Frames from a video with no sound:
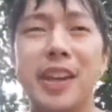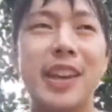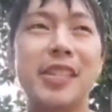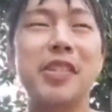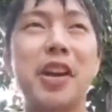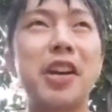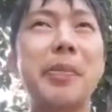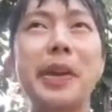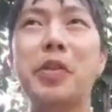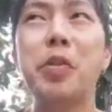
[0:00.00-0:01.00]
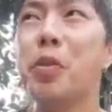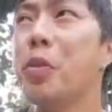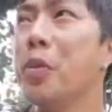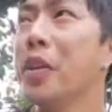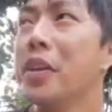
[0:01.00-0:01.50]
It's not going to be
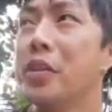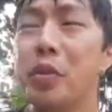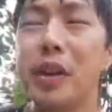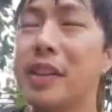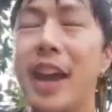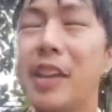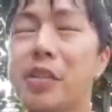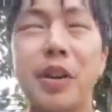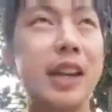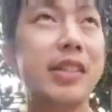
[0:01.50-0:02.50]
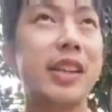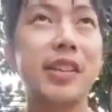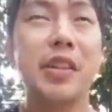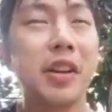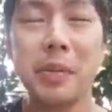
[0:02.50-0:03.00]
too intense, crazy.
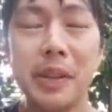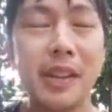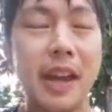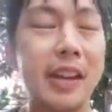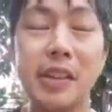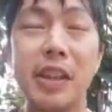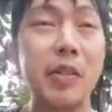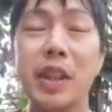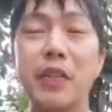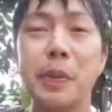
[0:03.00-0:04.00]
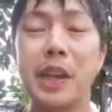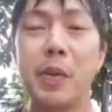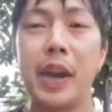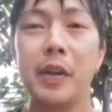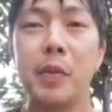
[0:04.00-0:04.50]
It's not going to be. It will never be that
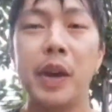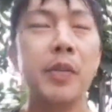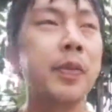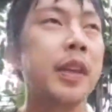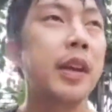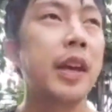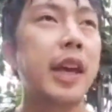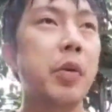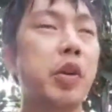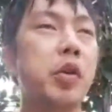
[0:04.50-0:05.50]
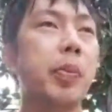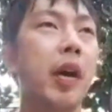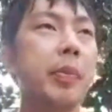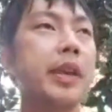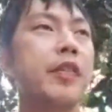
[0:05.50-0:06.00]
way. Well, you
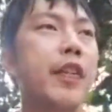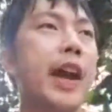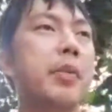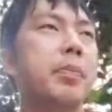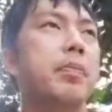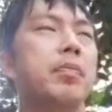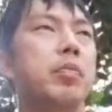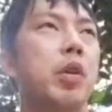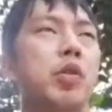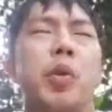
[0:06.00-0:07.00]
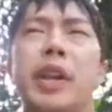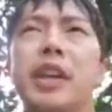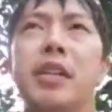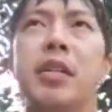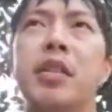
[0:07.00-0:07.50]
probably find
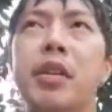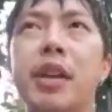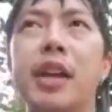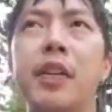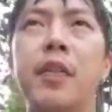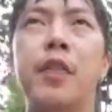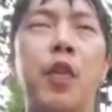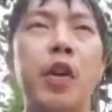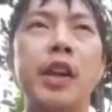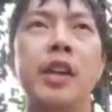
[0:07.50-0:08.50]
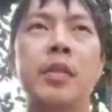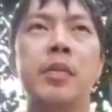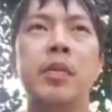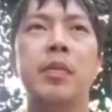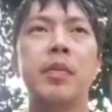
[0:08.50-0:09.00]
20, 30, 40,
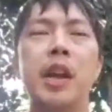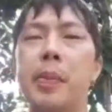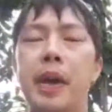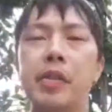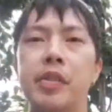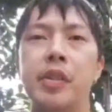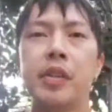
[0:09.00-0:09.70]
thereabouts.